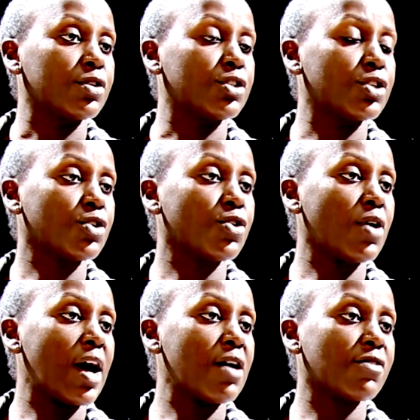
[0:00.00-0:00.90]
Do you know
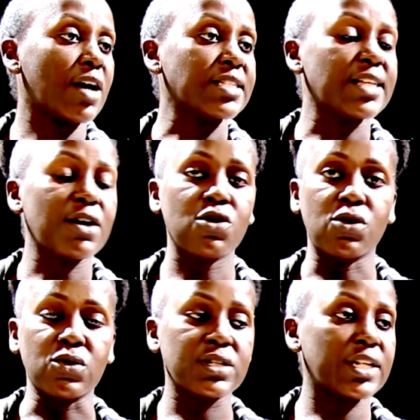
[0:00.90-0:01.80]
how a
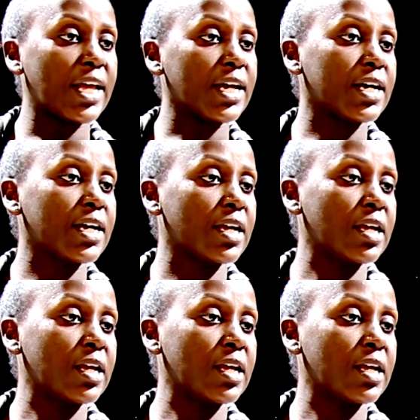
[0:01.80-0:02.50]
circle looks like?